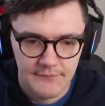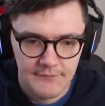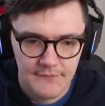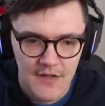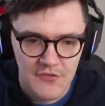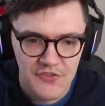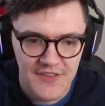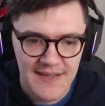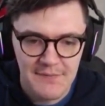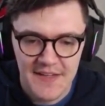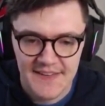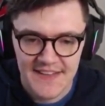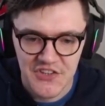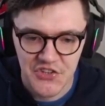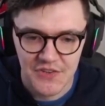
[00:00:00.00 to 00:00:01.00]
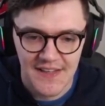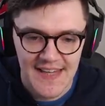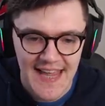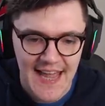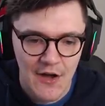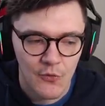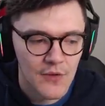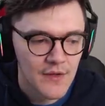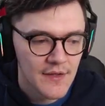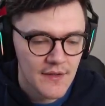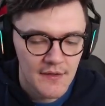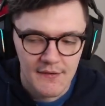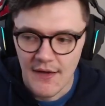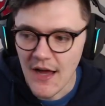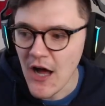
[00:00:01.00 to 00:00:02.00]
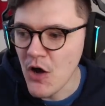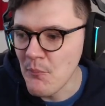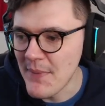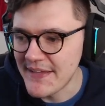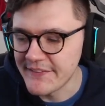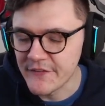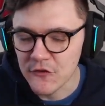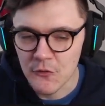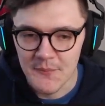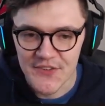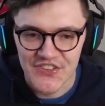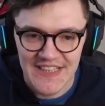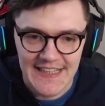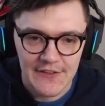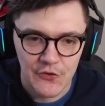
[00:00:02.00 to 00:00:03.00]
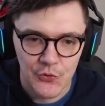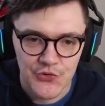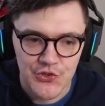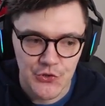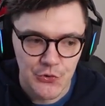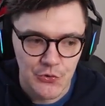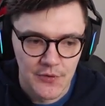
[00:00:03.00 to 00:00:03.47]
After a game like this, you'll allow a mental mistake or two.